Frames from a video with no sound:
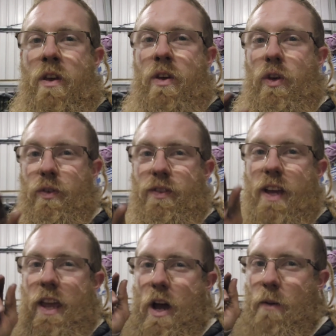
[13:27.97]
you'll
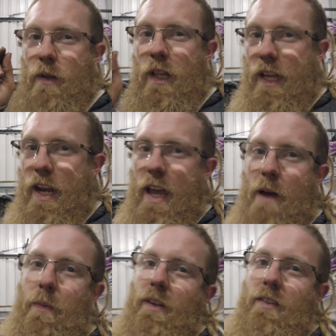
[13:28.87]
see I'm cleaning
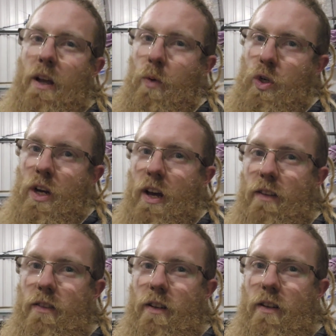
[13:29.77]
up extinguisher
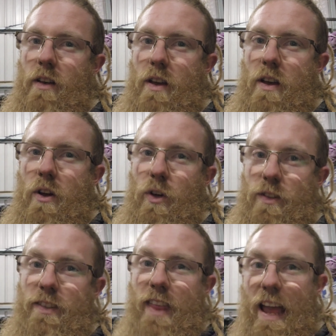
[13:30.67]
dust.
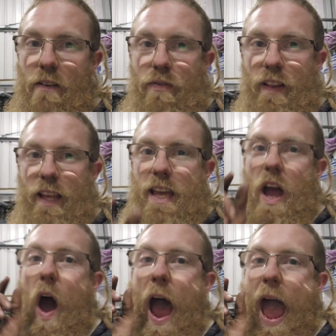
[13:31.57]
Because thankfully
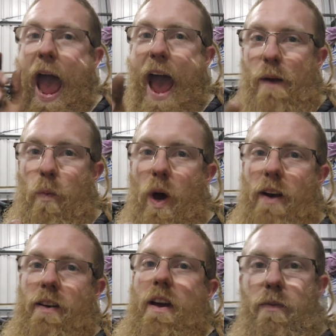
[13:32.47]
I had
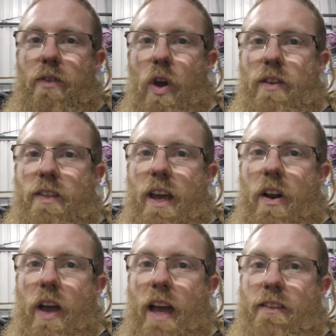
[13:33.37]
one. Turns out
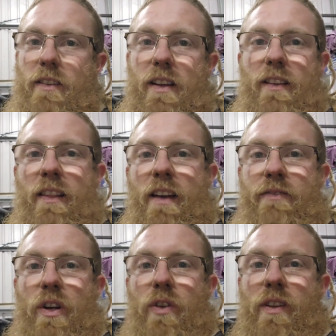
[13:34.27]
I accidentally
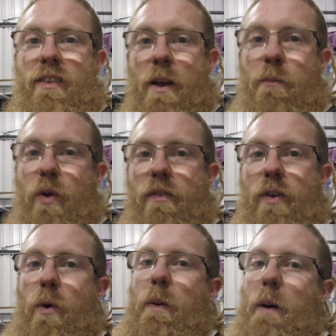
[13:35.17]
left it on the temporary
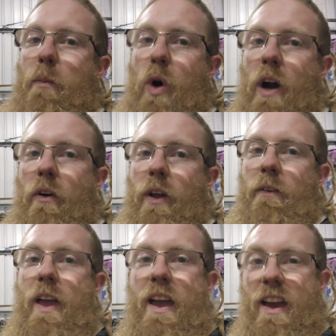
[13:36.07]
fuel pump wiring,
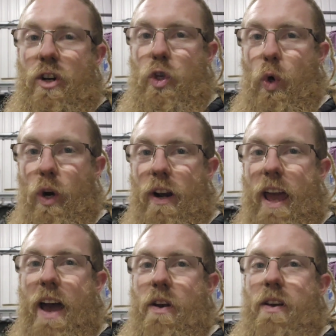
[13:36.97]
shorted
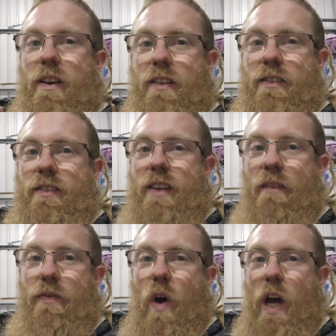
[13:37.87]
out,
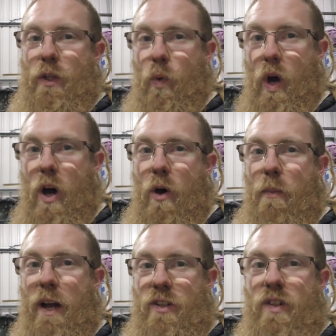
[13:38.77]
set fire to a whole
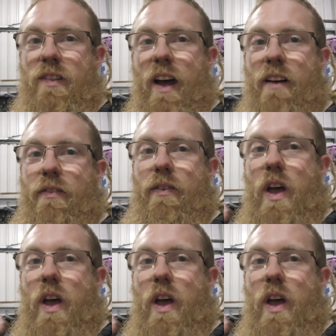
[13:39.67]
bunch of stuff,